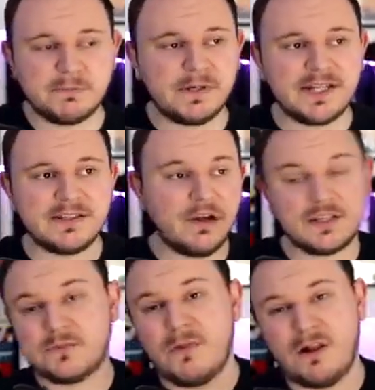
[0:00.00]
but on a
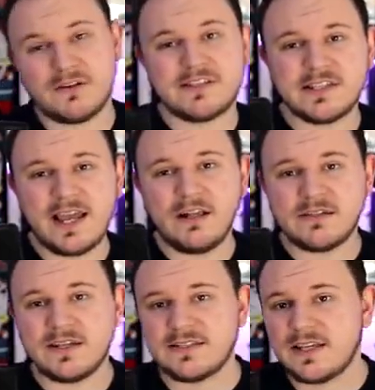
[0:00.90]
smaller scale
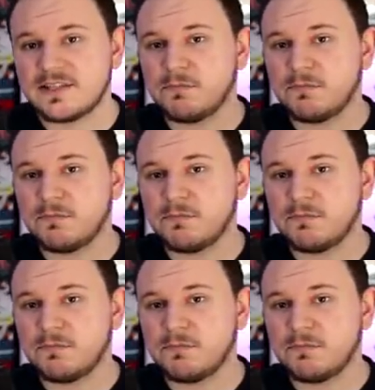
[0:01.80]
since it's